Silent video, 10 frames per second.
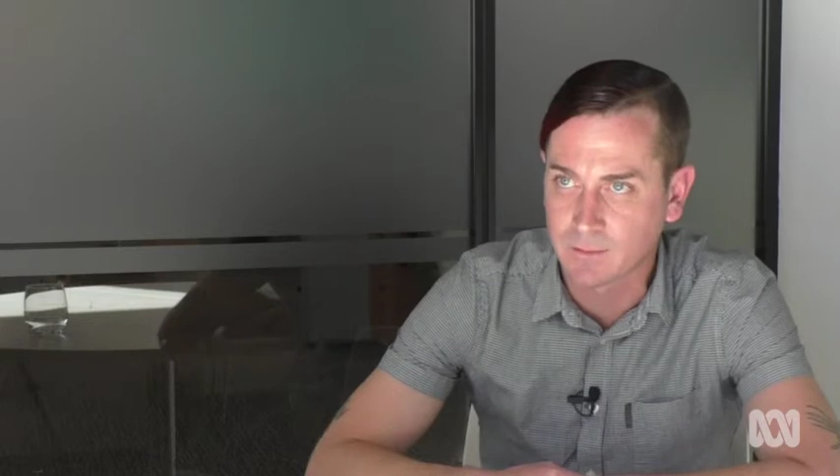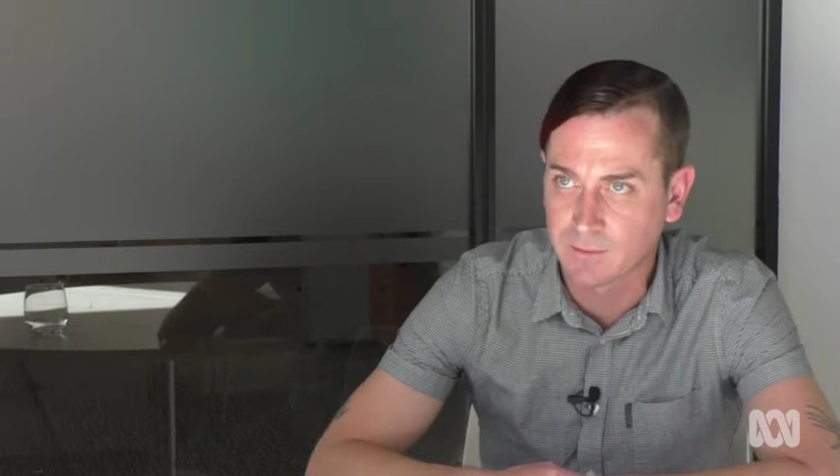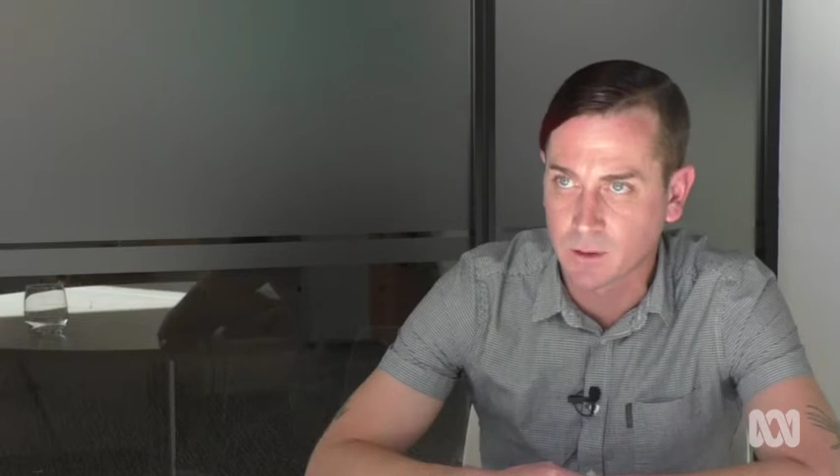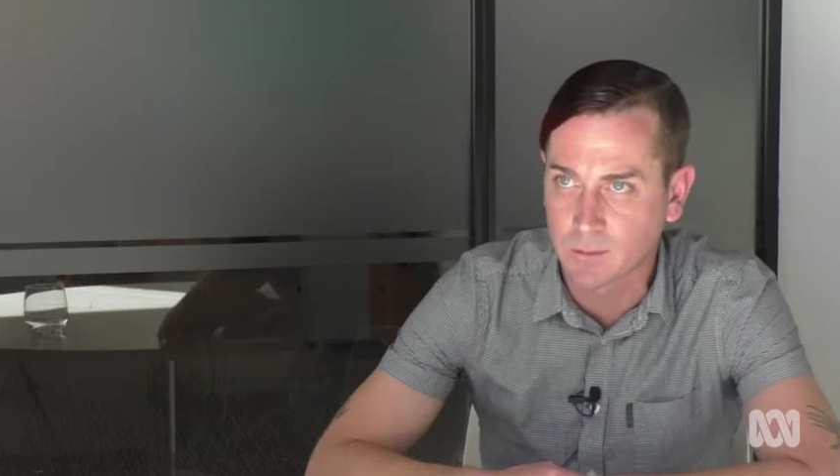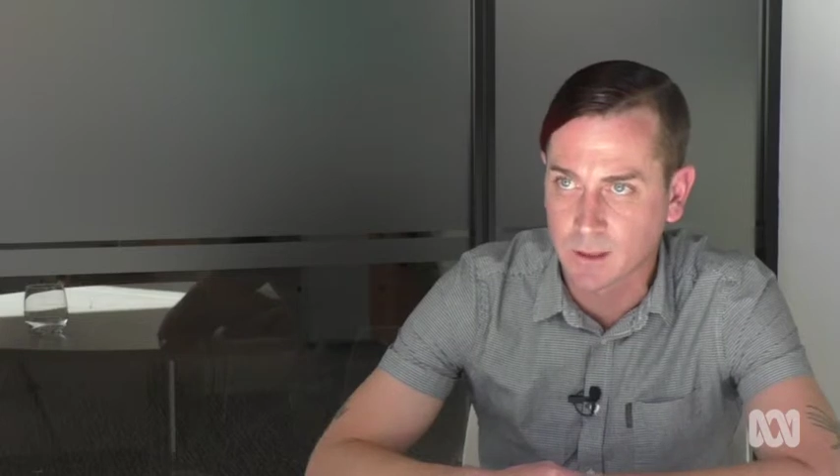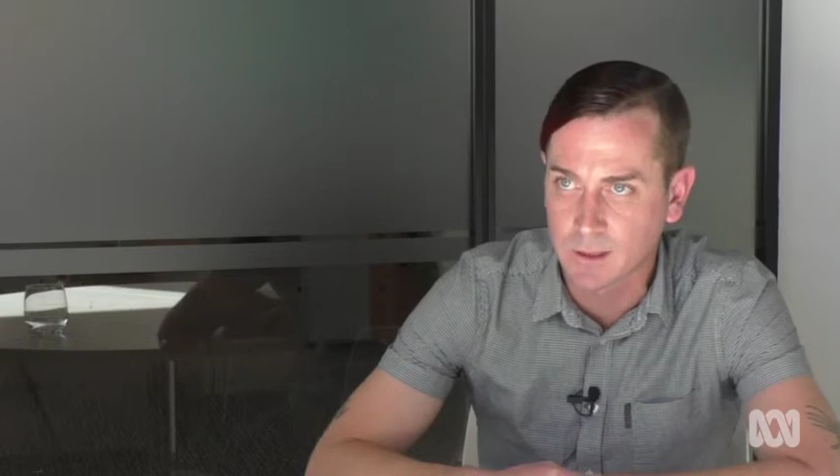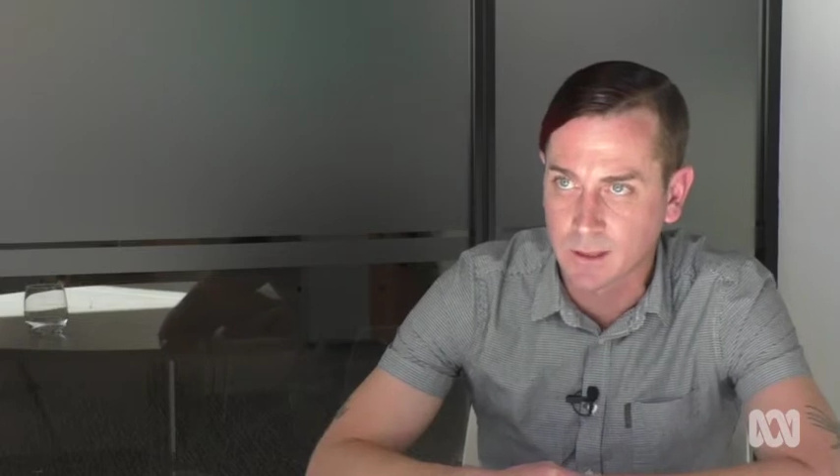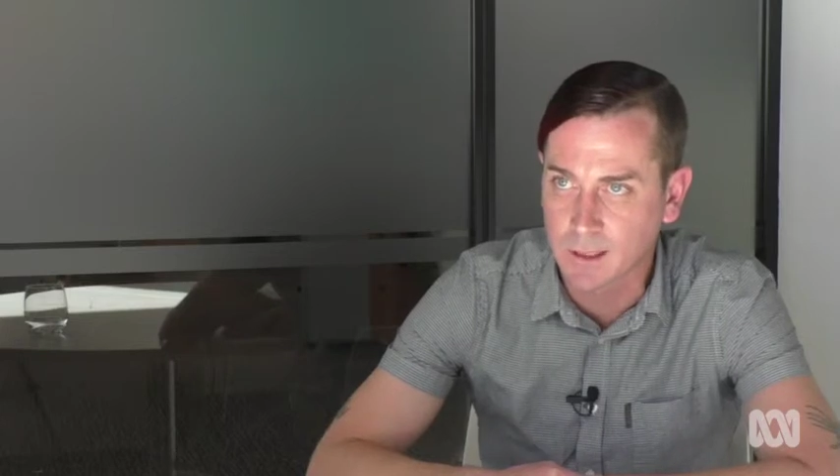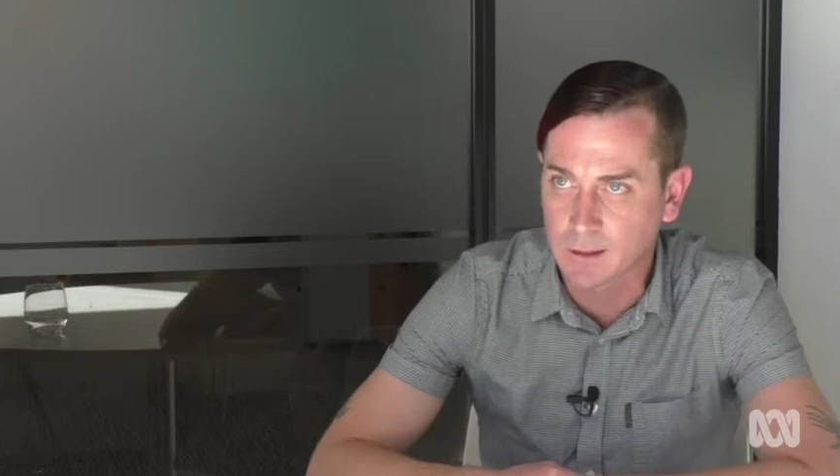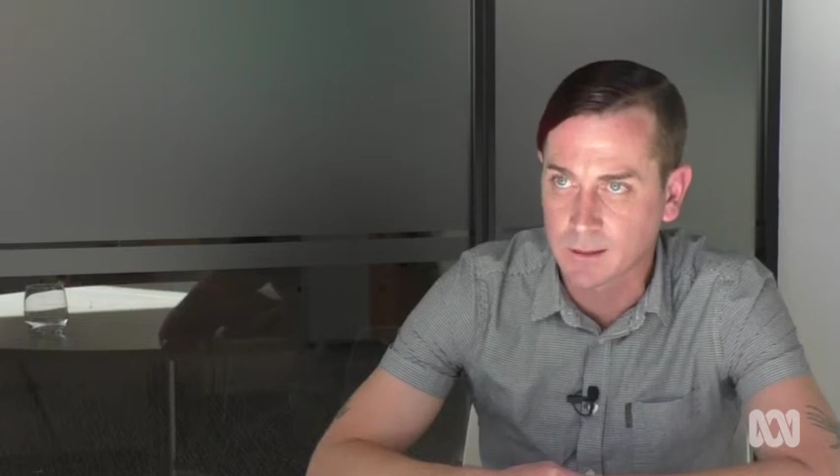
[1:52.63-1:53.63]
for
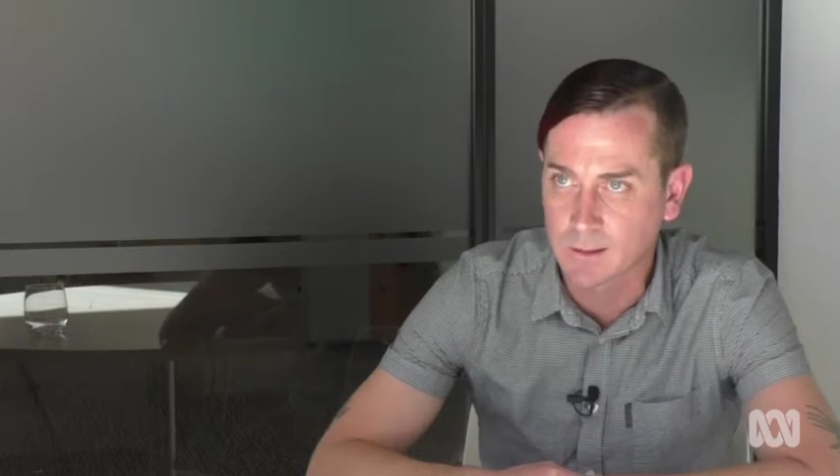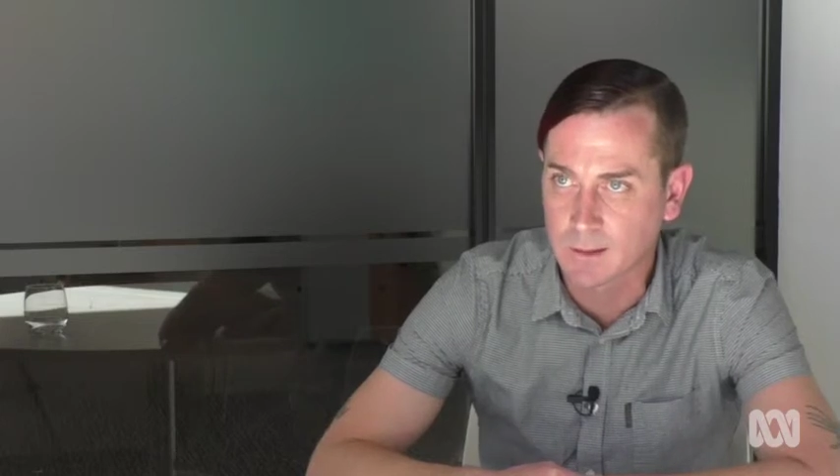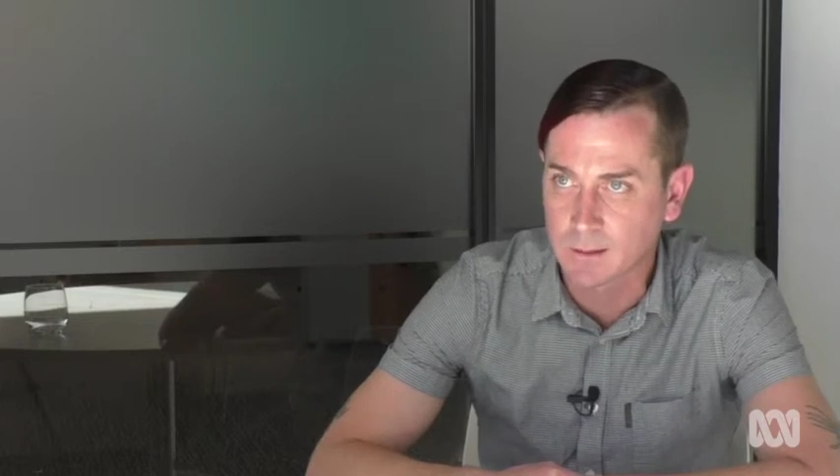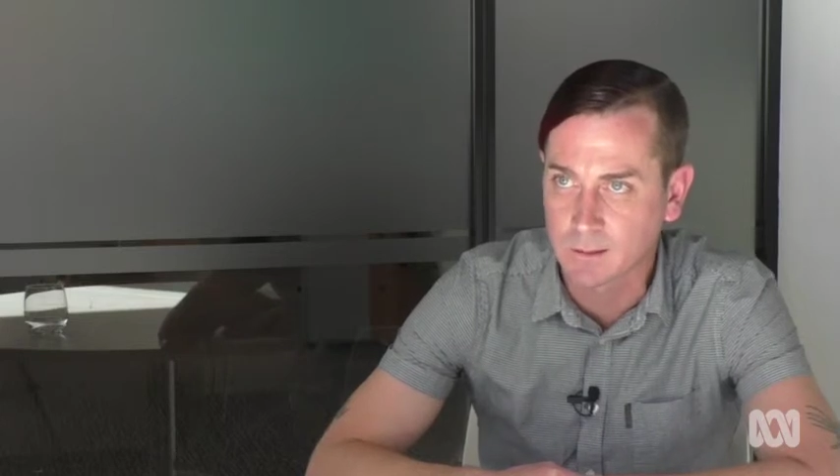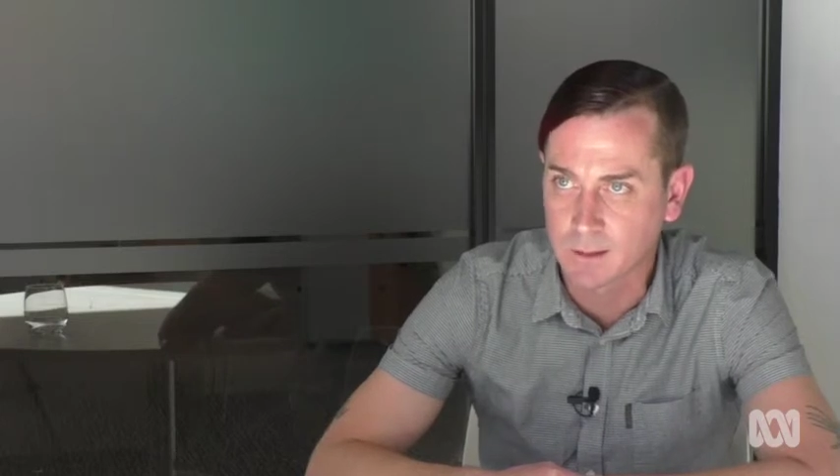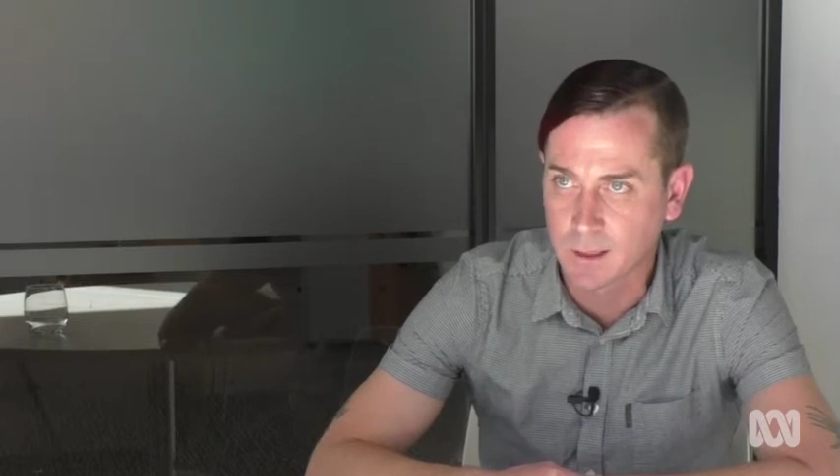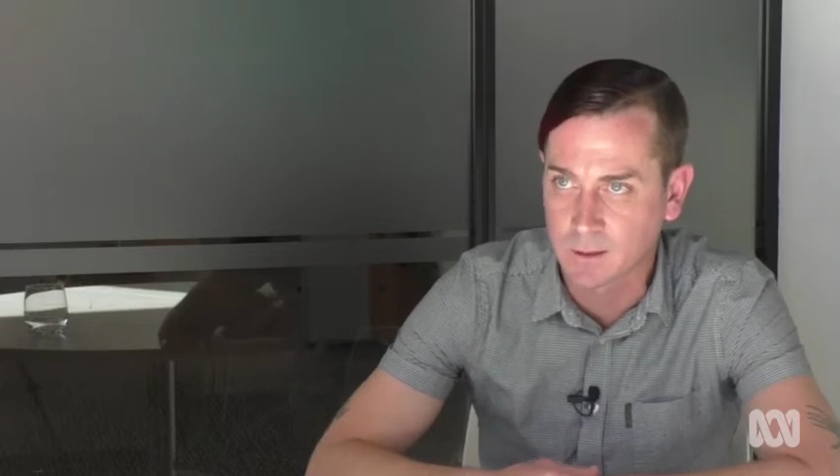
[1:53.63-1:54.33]
presentations, and the